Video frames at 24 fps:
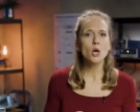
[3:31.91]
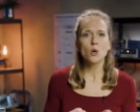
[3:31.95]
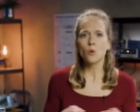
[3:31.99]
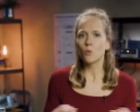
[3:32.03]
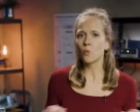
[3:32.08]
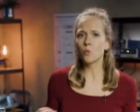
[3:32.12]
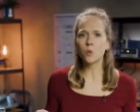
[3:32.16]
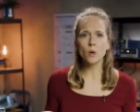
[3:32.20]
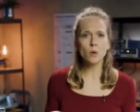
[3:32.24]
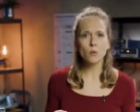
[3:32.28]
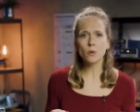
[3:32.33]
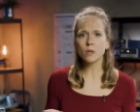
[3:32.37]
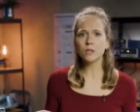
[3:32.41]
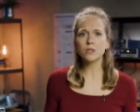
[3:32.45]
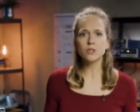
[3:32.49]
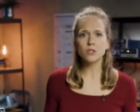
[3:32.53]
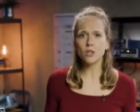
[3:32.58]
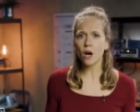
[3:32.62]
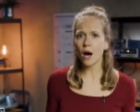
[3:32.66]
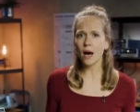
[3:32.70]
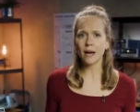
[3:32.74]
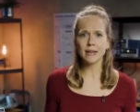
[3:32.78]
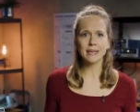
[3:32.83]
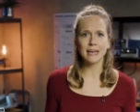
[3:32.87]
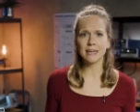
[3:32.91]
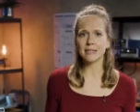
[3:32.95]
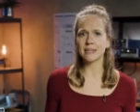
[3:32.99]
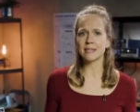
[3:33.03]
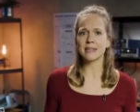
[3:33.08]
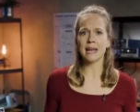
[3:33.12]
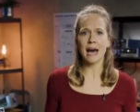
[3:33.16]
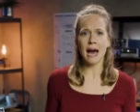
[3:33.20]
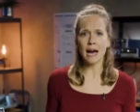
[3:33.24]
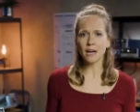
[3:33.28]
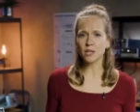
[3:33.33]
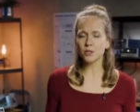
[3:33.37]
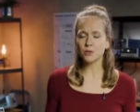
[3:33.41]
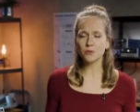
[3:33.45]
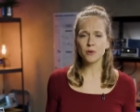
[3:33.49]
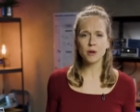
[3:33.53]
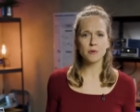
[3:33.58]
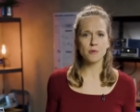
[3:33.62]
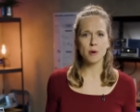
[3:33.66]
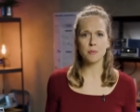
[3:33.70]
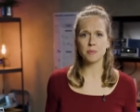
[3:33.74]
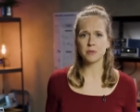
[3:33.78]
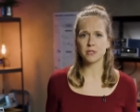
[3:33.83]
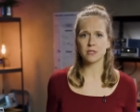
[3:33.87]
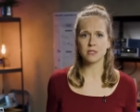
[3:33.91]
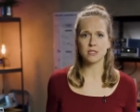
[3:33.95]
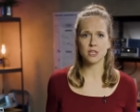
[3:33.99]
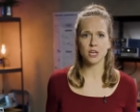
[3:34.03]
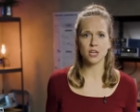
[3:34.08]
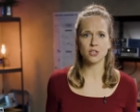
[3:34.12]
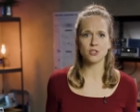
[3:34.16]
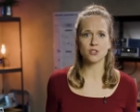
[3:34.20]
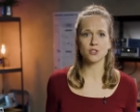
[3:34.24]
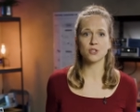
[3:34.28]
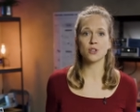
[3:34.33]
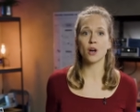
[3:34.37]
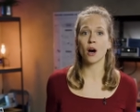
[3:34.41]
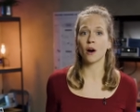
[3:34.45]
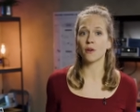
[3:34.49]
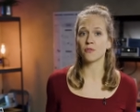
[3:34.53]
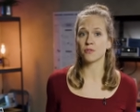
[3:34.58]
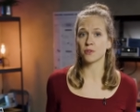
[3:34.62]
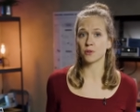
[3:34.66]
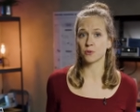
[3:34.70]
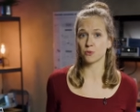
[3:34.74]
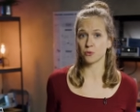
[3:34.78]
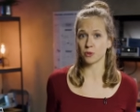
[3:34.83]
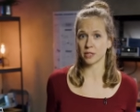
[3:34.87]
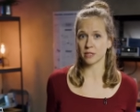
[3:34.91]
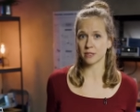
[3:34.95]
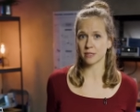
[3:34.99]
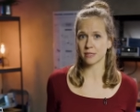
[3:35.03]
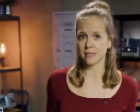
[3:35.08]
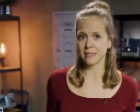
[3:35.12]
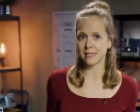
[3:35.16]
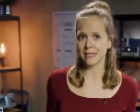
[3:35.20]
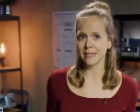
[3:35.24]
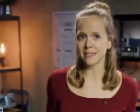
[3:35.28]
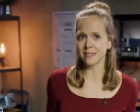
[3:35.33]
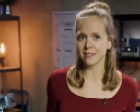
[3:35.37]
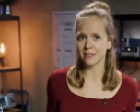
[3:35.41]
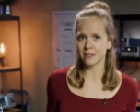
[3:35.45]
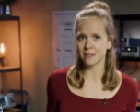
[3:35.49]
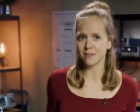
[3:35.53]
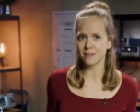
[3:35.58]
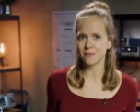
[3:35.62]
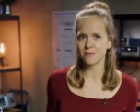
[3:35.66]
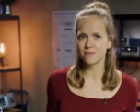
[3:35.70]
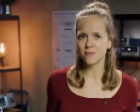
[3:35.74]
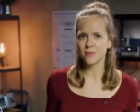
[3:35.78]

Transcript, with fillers: we will not get an accurate representation of the real signal.